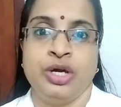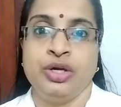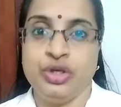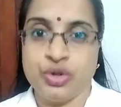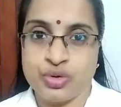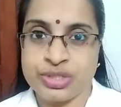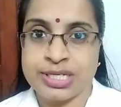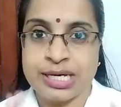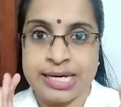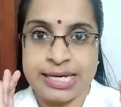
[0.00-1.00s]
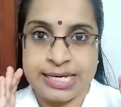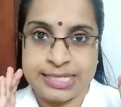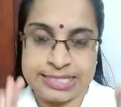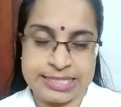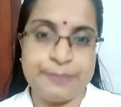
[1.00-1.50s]
Use
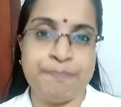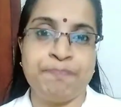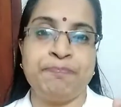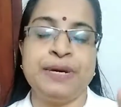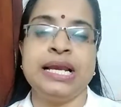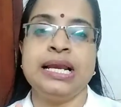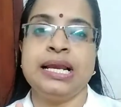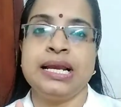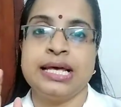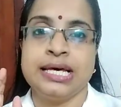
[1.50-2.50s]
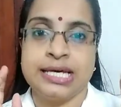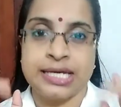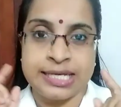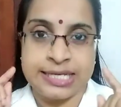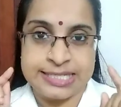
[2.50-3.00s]
simple
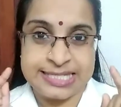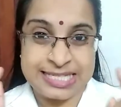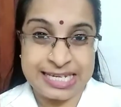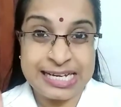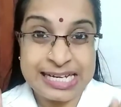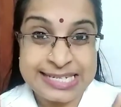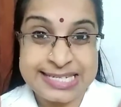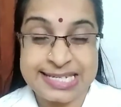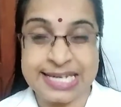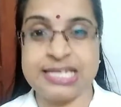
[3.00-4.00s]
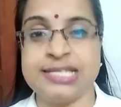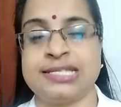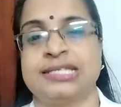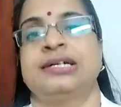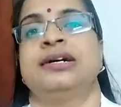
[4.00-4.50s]
single
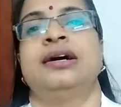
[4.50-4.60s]
tense